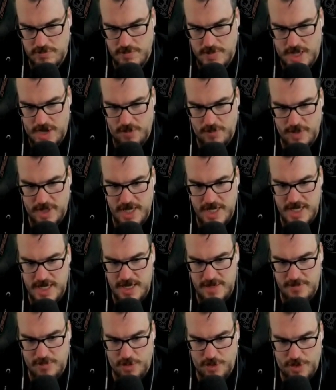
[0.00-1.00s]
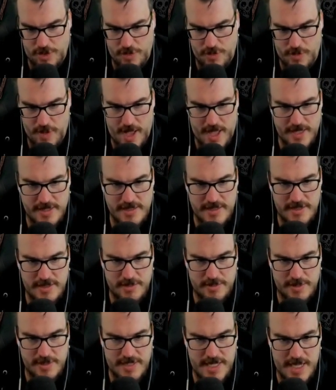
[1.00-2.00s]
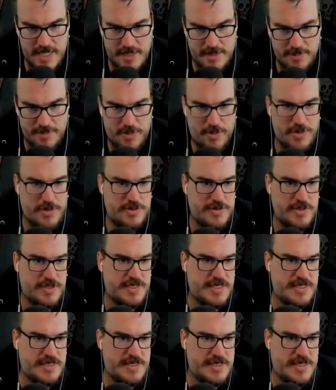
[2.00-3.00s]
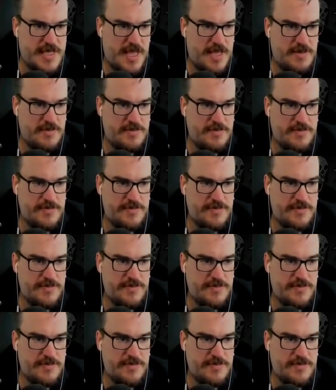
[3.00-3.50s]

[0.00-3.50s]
I don't really need more crests, so we'll take the portraits instead.